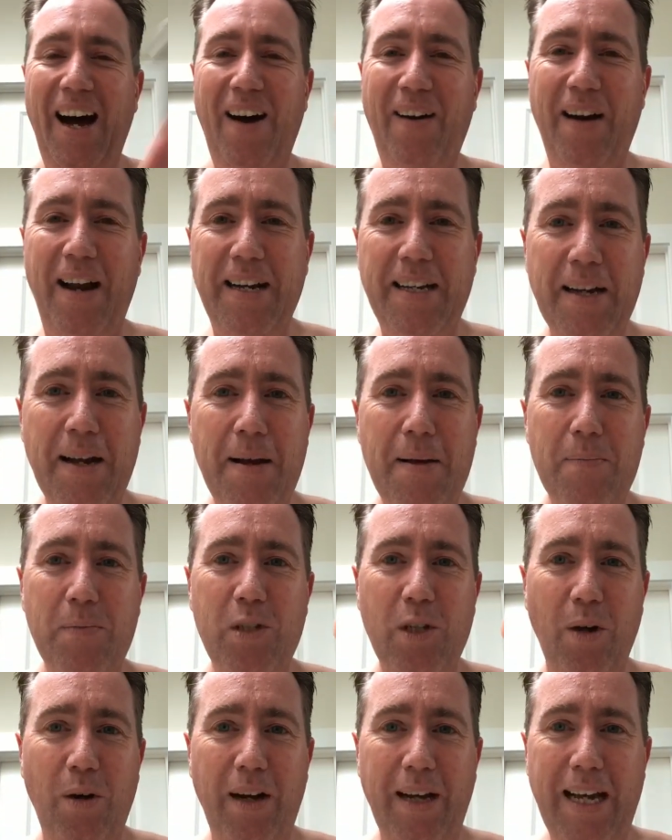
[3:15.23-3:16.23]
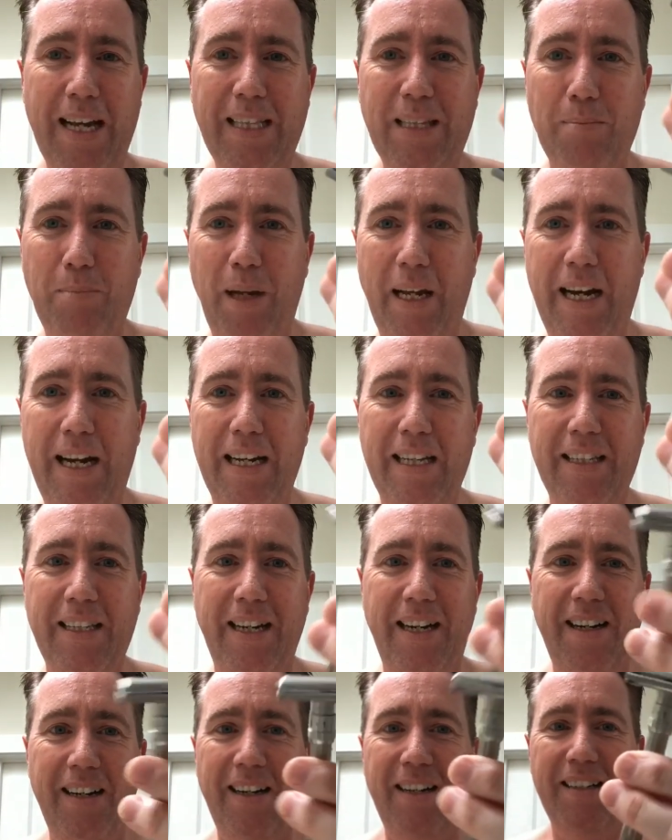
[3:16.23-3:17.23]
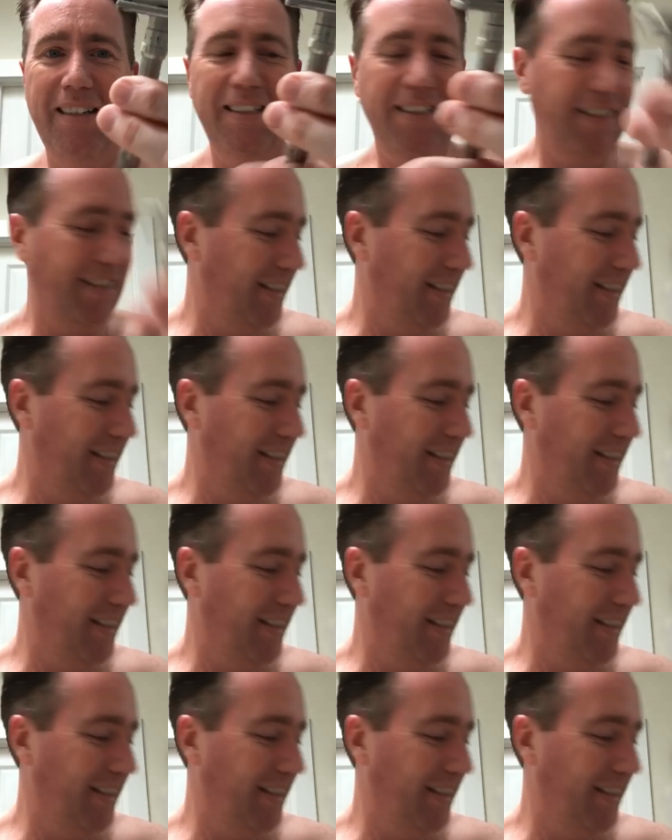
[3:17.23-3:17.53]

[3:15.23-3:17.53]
All right, so I got the blade in there.